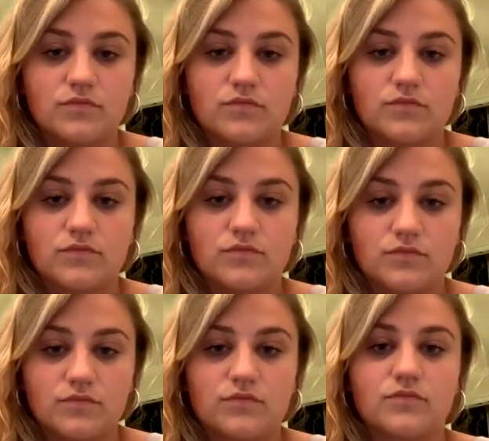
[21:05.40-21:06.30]

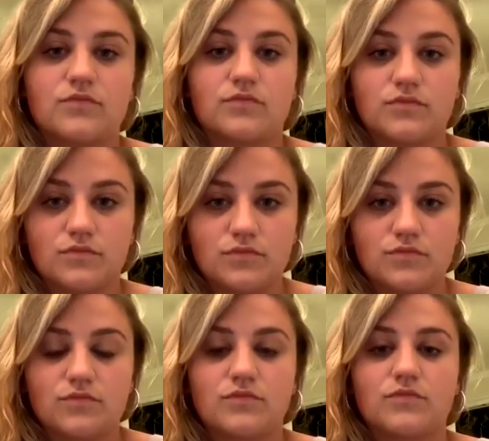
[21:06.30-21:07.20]

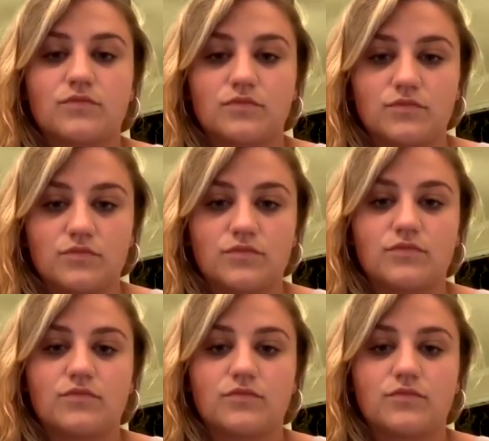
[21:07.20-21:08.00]
The person shown says nothing.